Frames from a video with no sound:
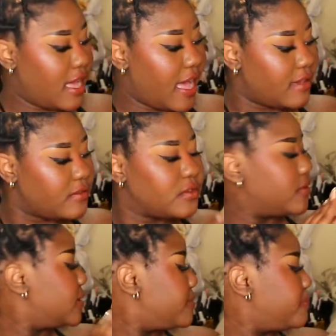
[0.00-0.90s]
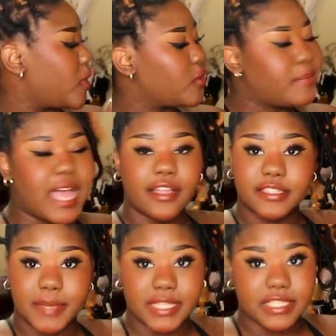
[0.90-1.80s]
I've used both
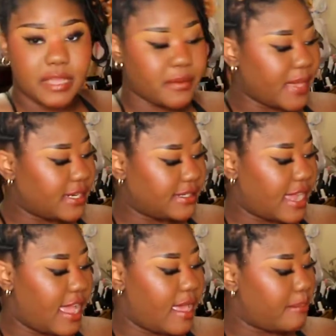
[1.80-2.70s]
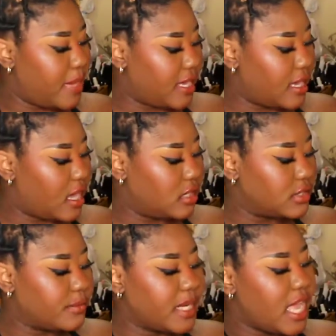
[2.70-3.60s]
palettes about the same amount of time picking
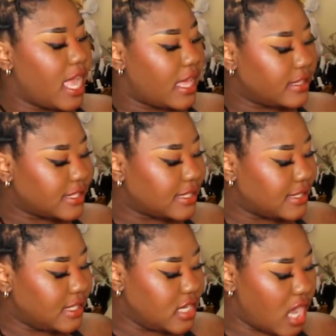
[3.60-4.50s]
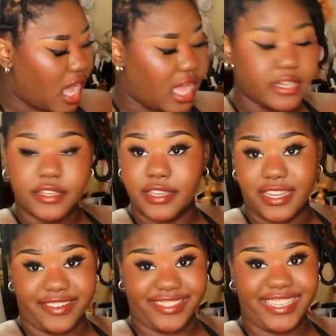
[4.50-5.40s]
colors from it, and this is not
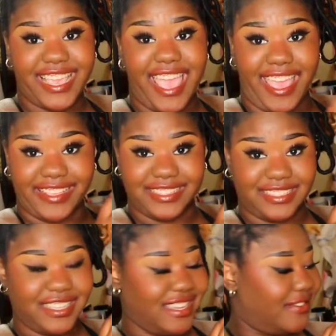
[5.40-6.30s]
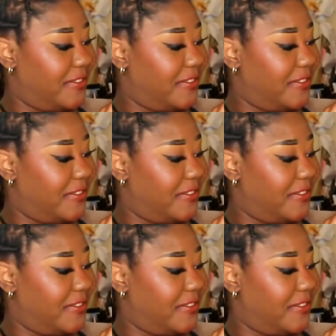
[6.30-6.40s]
nearly as